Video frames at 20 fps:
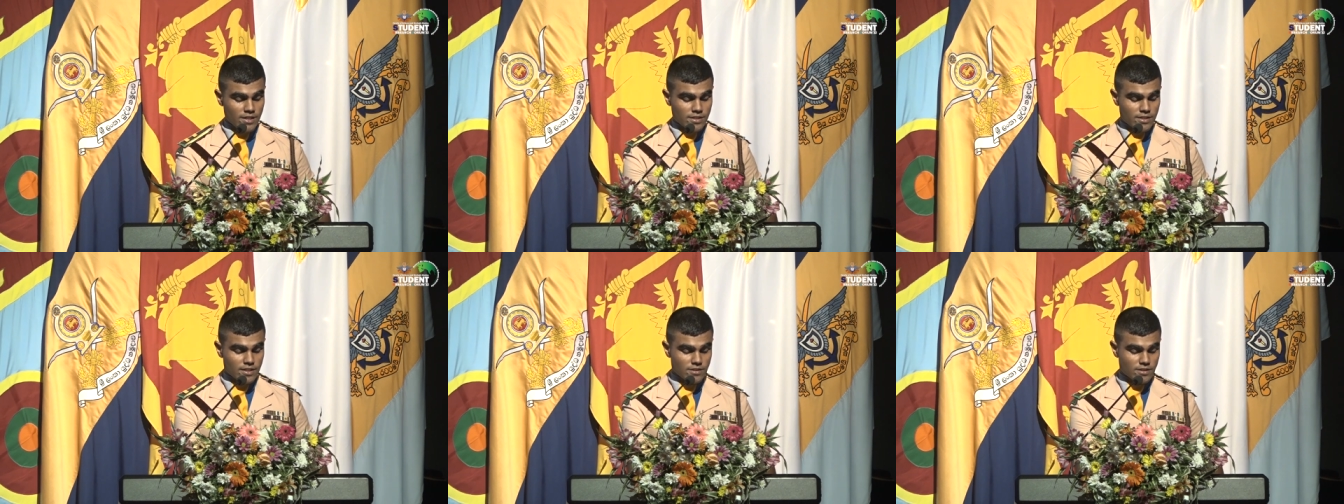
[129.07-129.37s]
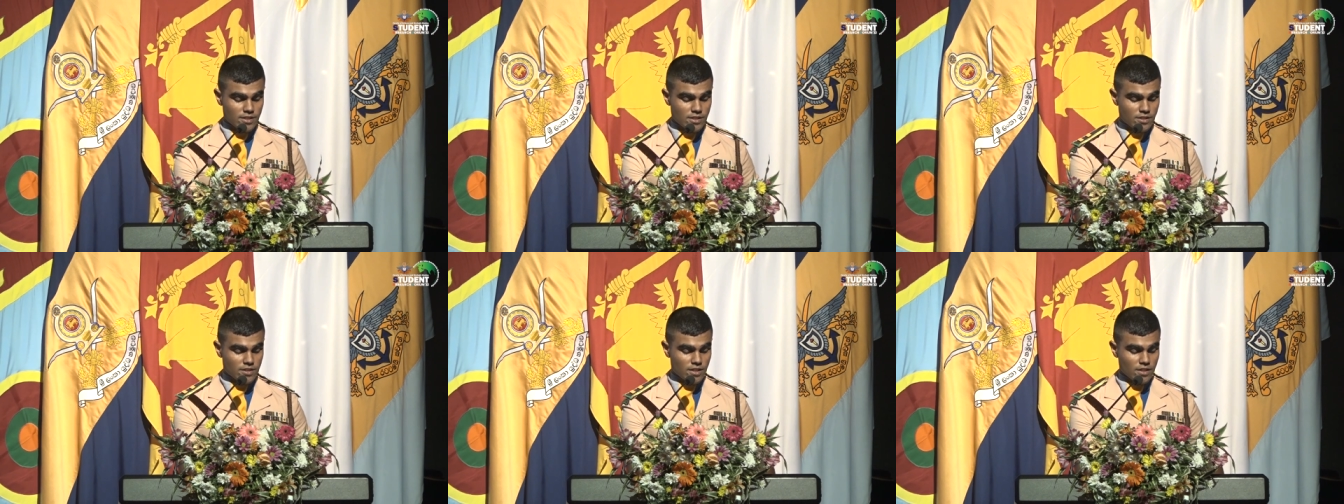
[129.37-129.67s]

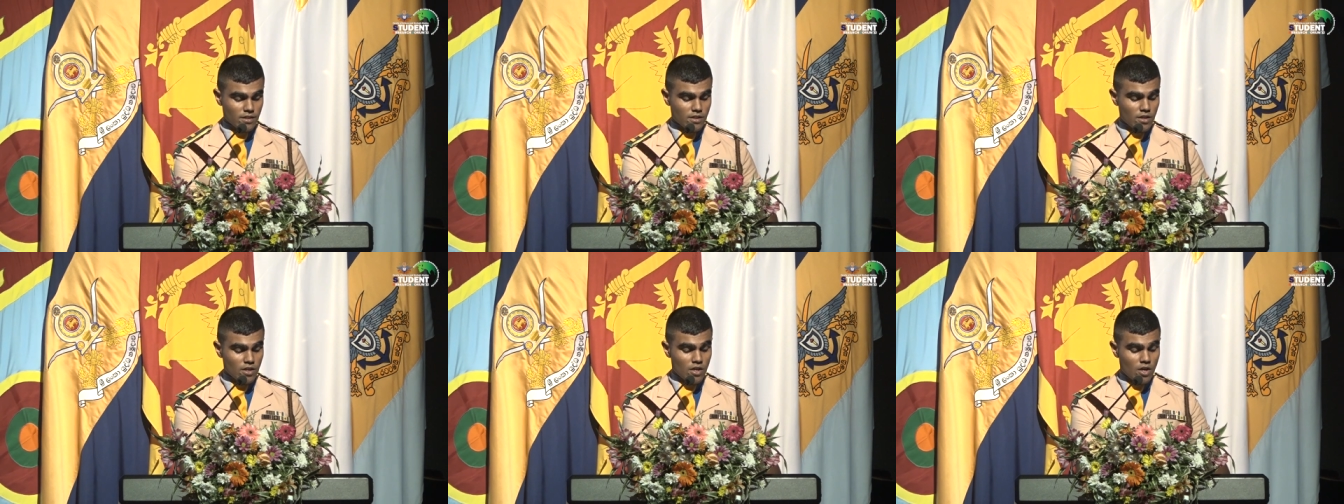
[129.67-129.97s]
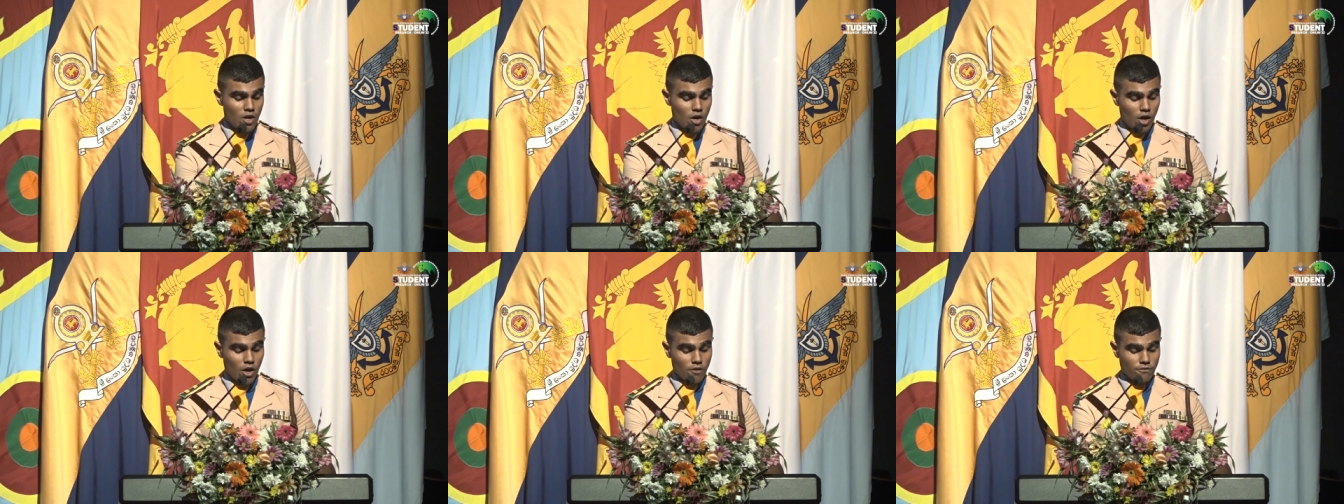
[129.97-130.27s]
consisting
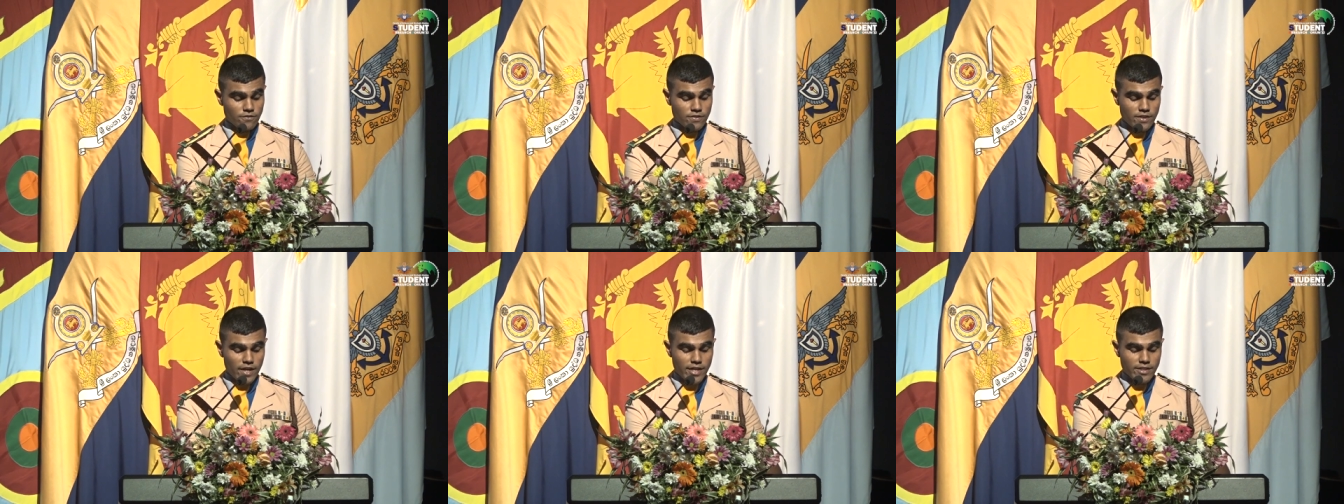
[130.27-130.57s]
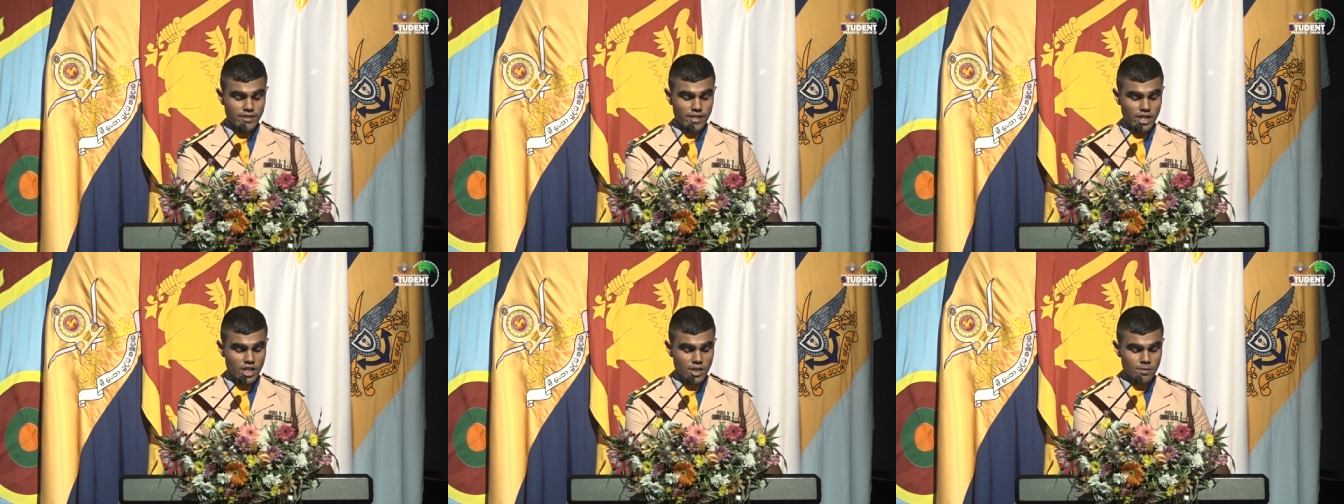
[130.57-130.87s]
of
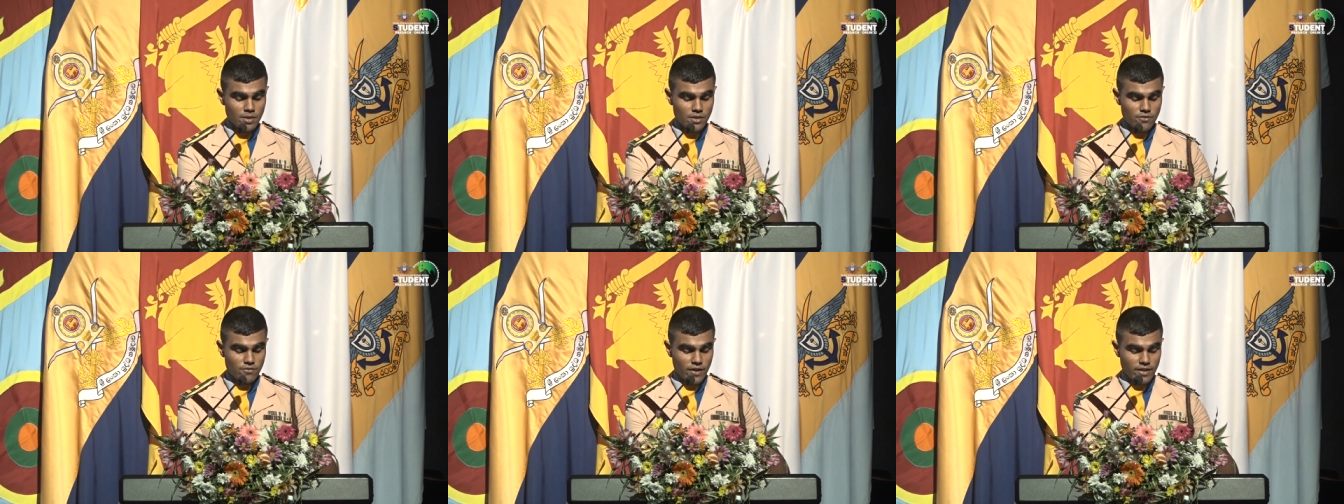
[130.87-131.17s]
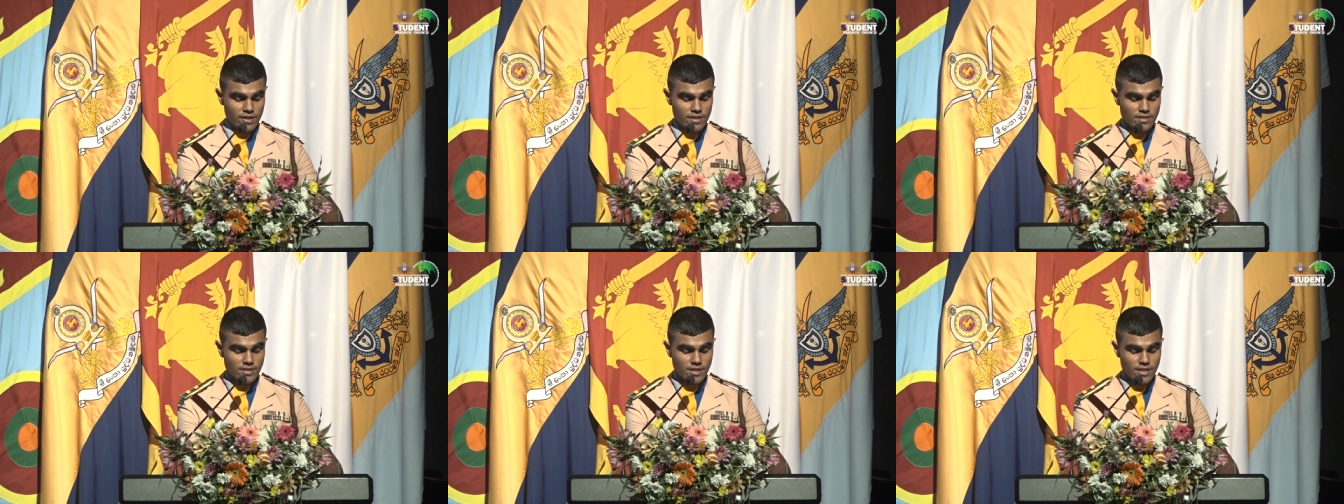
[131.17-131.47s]
nine academic
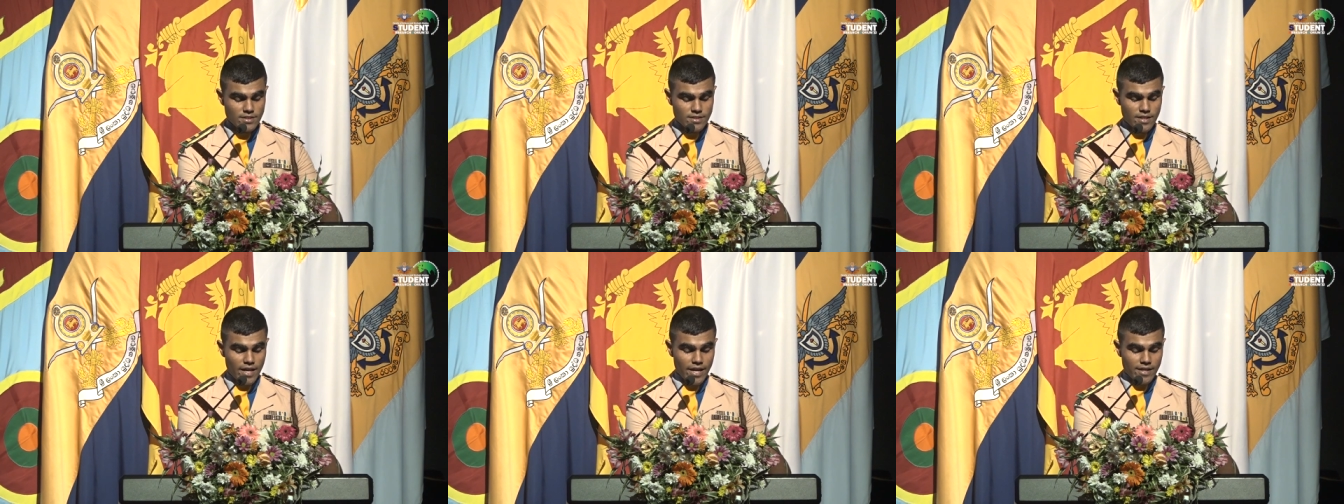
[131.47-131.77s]
faculties,